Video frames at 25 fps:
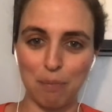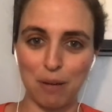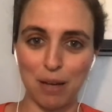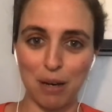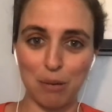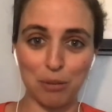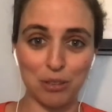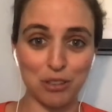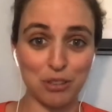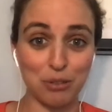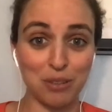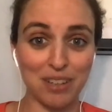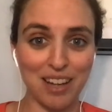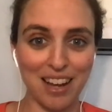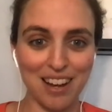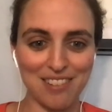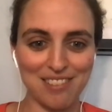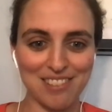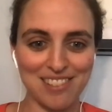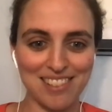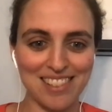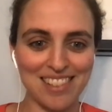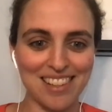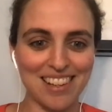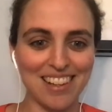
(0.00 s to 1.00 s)
be able to
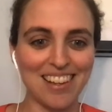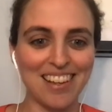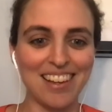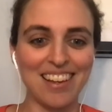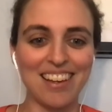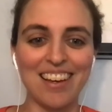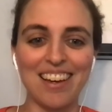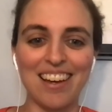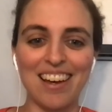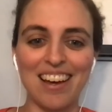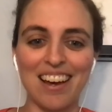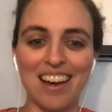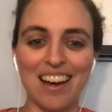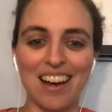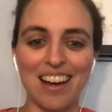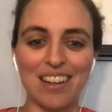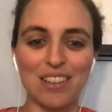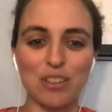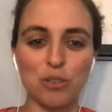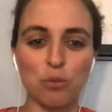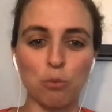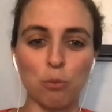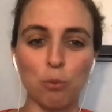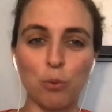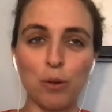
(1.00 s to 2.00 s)
announce.
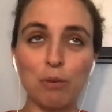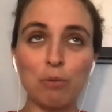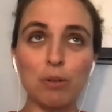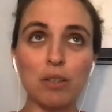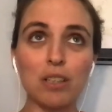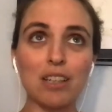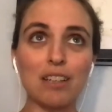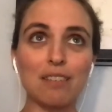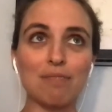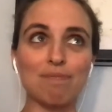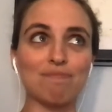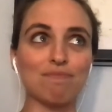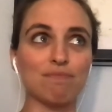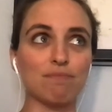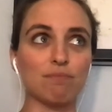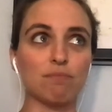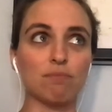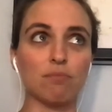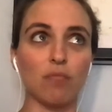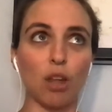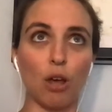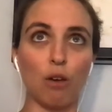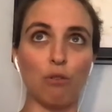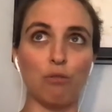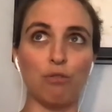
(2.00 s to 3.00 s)
We really
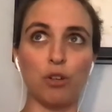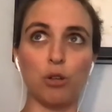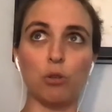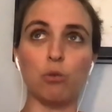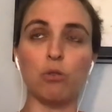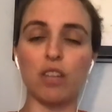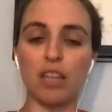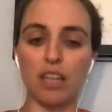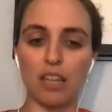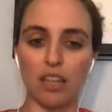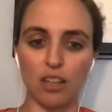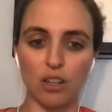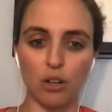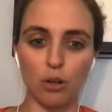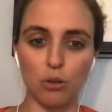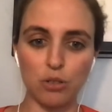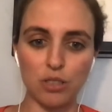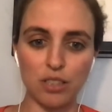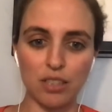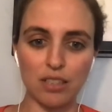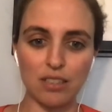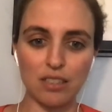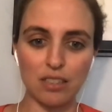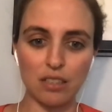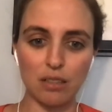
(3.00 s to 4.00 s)
view the
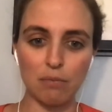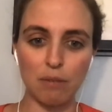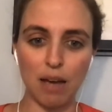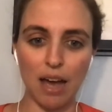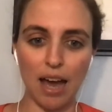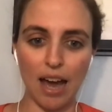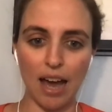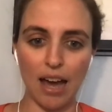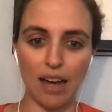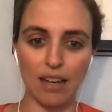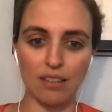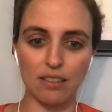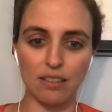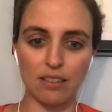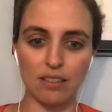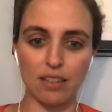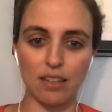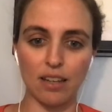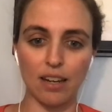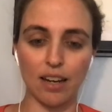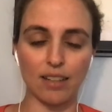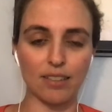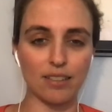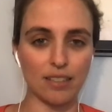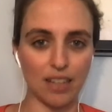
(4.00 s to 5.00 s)
ecosystem as
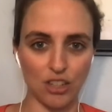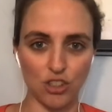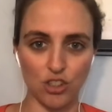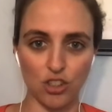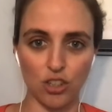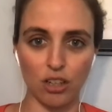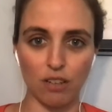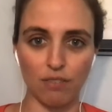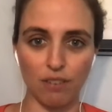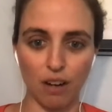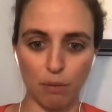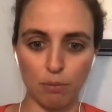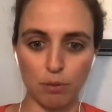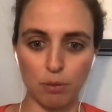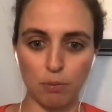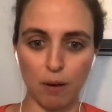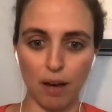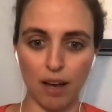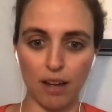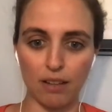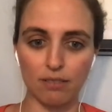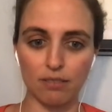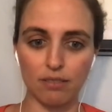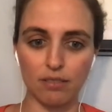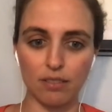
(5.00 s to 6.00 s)
an extension of
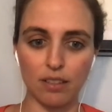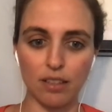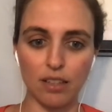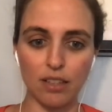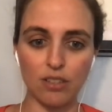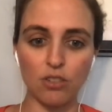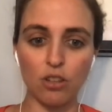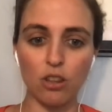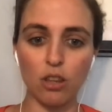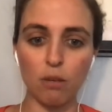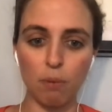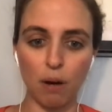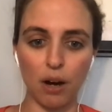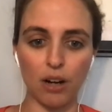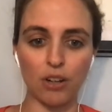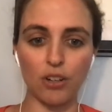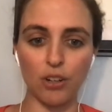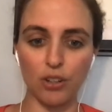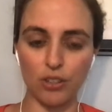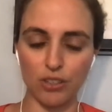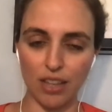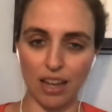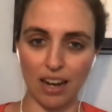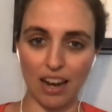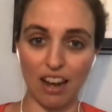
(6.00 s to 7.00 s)
HubSpot. These are the
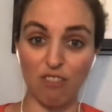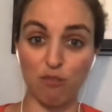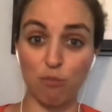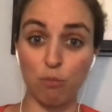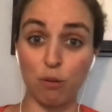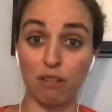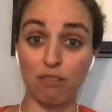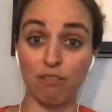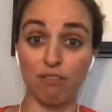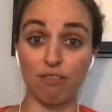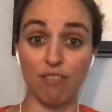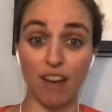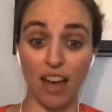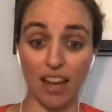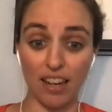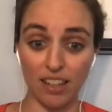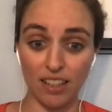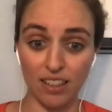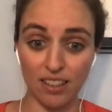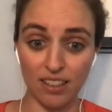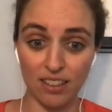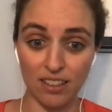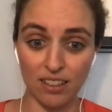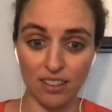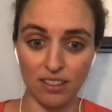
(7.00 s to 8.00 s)
partners that have been
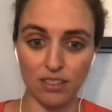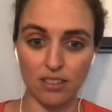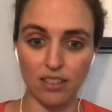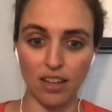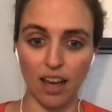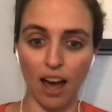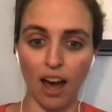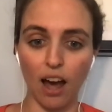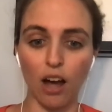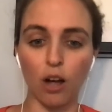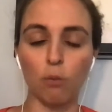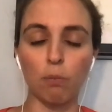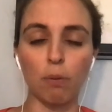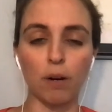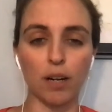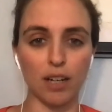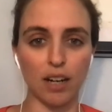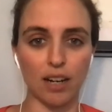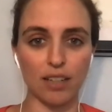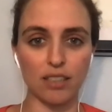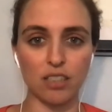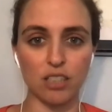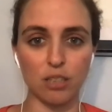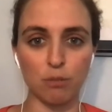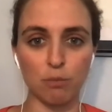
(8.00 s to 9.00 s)
vetted to help our
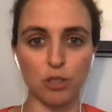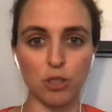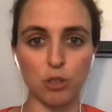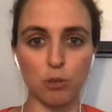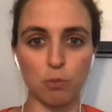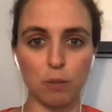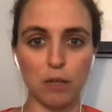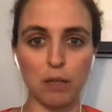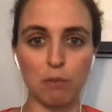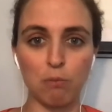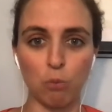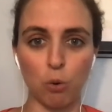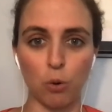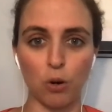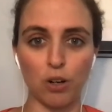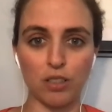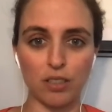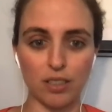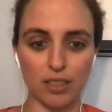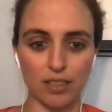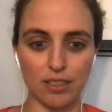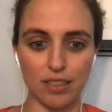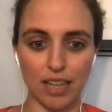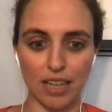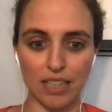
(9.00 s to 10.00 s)
customers be more
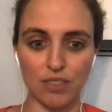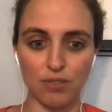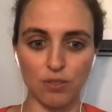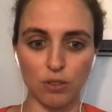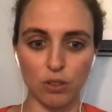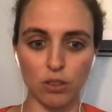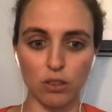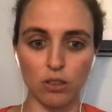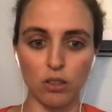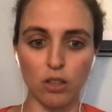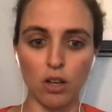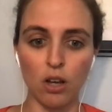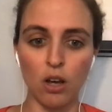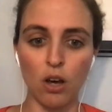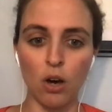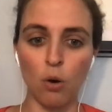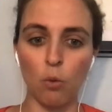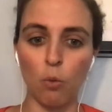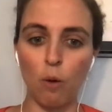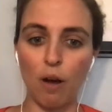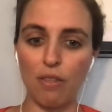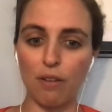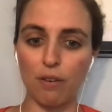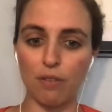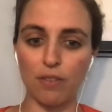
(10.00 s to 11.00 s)
successful,
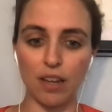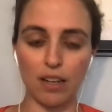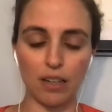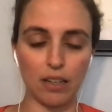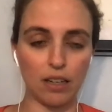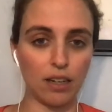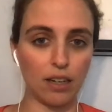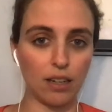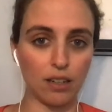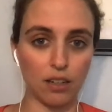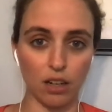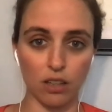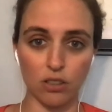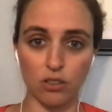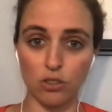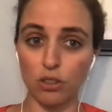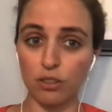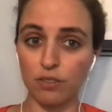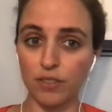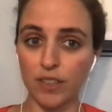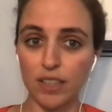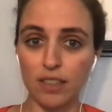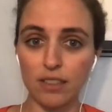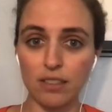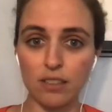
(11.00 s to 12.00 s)
whether they need a
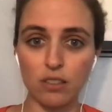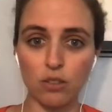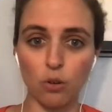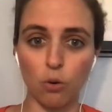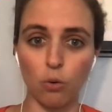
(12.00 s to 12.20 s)
service